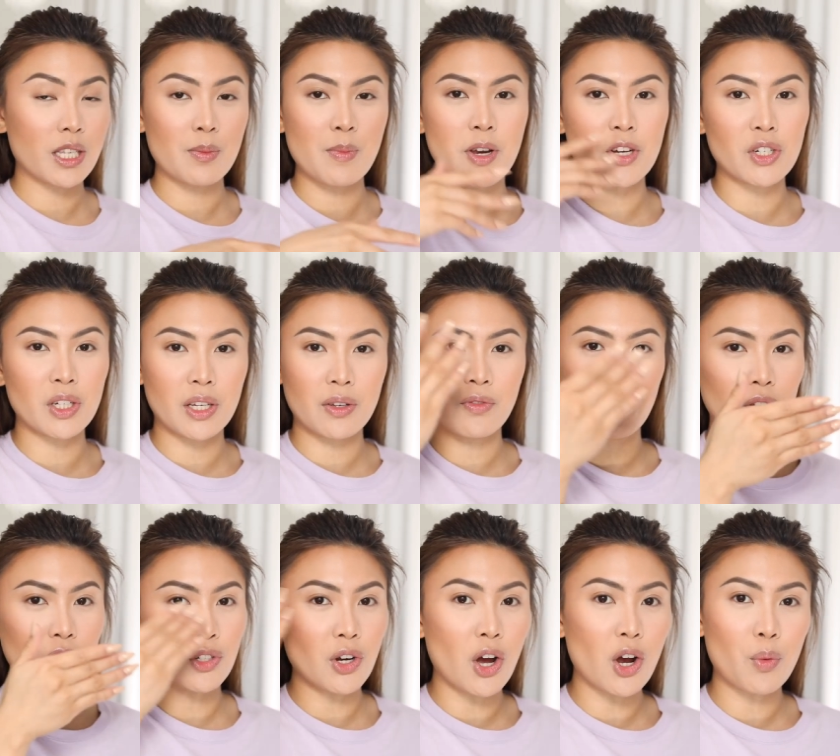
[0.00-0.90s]
especially
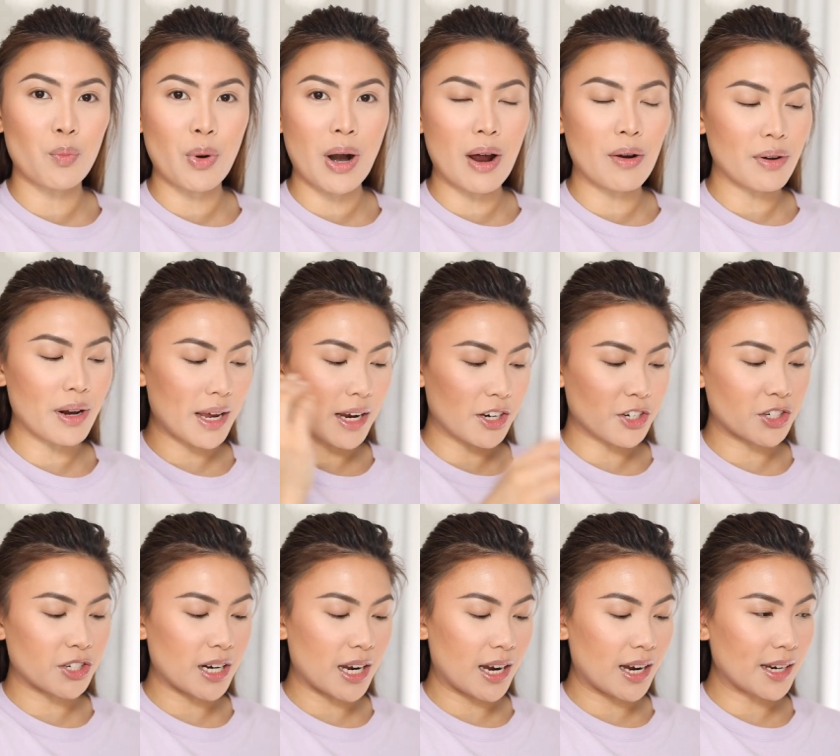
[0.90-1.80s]
for dark brown
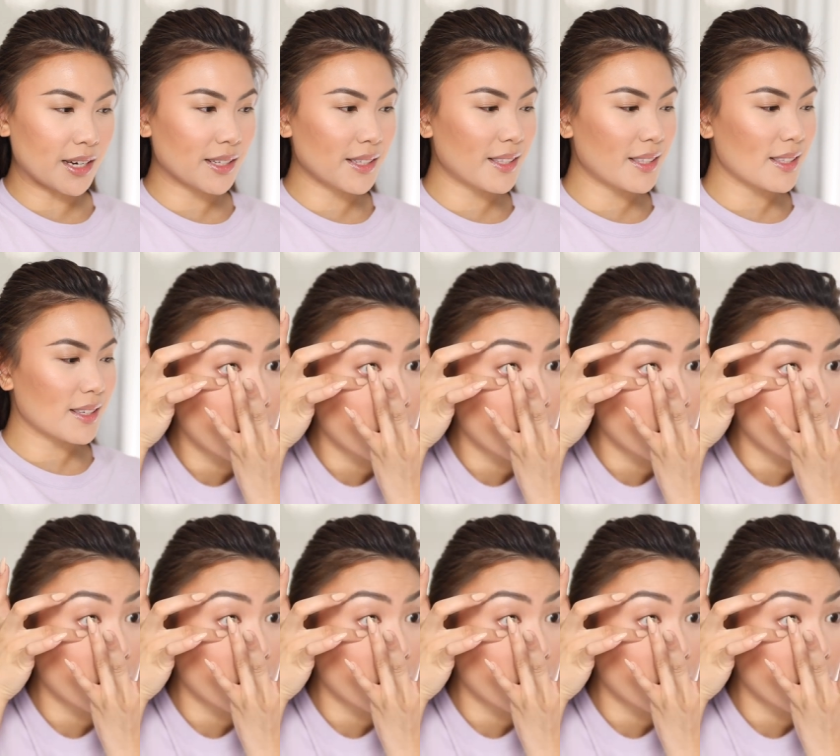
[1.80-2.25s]
Asian eyes.